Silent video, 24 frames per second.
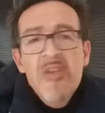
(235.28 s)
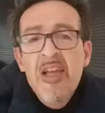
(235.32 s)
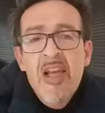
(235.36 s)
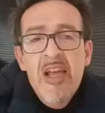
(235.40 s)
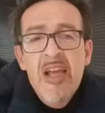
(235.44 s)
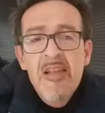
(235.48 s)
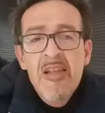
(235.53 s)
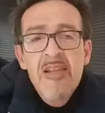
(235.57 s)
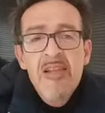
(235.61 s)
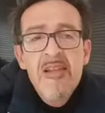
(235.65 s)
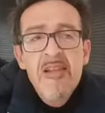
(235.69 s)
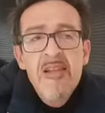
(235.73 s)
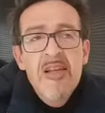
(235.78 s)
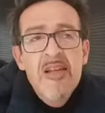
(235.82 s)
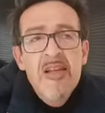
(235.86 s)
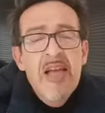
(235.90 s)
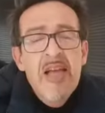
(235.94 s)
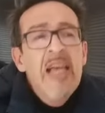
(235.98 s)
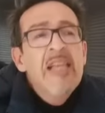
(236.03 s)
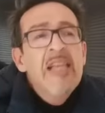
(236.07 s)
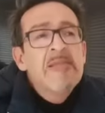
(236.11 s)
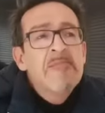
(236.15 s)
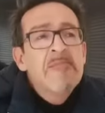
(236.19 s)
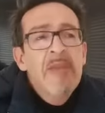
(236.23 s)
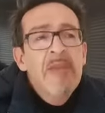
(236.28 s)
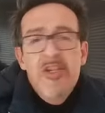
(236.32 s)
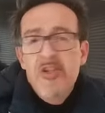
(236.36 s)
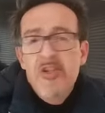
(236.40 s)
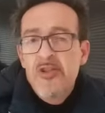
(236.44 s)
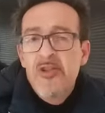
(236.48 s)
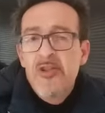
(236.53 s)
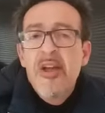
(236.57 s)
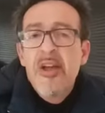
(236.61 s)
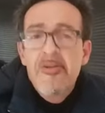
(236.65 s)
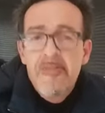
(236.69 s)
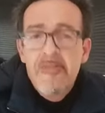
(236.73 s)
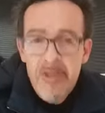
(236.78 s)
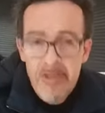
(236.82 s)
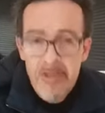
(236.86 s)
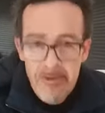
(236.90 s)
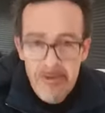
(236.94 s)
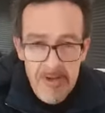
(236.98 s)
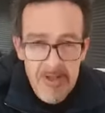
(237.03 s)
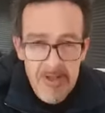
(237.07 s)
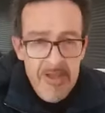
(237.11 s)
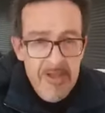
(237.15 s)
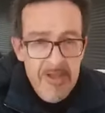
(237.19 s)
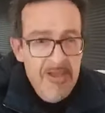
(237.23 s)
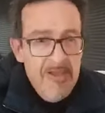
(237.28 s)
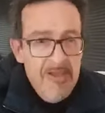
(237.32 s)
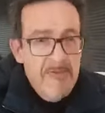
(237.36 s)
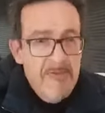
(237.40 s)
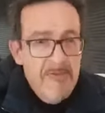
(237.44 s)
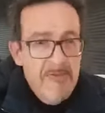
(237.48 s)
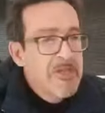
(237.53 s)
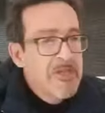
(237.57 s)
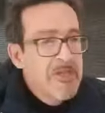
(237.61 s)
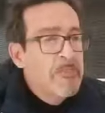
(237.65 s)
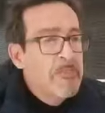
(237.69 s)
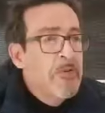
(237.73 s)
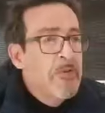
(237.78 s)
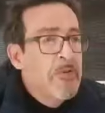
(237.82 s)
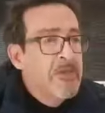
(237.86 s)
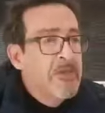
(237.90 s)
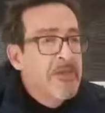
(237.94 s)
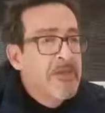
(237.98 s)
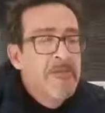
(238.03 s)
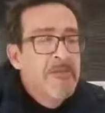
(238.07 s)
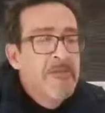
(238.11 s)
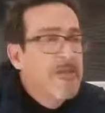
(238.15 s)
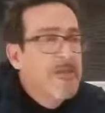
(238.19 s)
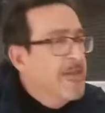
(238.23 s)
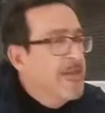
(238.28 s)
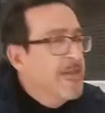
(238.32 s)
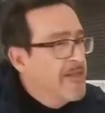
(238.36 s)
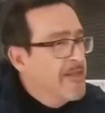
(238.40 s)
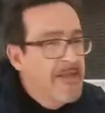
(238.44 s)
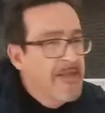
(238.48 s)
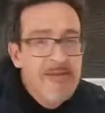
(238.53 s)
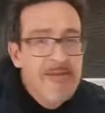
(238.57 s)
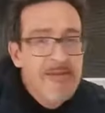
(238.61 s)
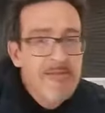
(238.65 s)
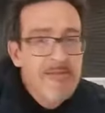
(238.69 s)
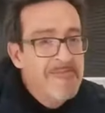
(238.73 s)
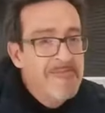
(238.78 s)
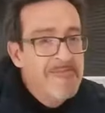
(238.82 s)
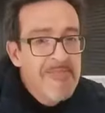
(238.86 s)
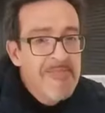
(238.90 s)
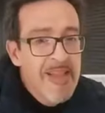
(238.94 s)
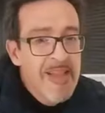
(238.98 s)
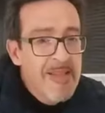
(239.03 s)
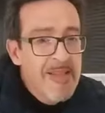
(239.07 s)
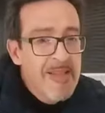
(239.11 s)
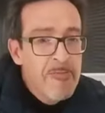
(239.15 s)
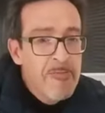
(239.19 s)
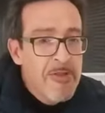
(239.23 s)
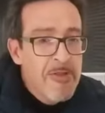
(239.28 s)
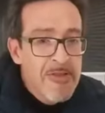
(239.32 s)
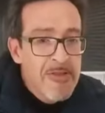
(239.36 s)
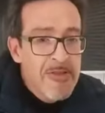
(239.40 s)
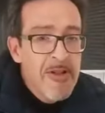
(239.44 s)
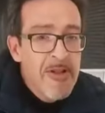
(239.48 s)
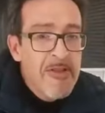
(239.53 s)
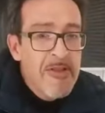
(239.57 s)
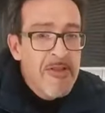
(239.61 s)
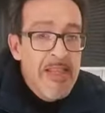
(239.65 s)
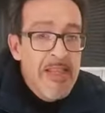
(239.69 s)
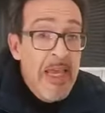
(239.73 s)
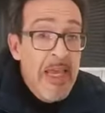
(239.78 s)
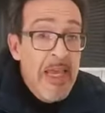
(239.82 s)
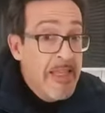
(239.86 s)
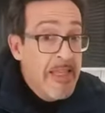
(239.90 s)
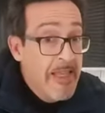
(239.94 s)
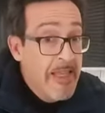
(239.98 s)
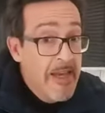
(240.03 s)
in as much territory it was possible. That was not the idea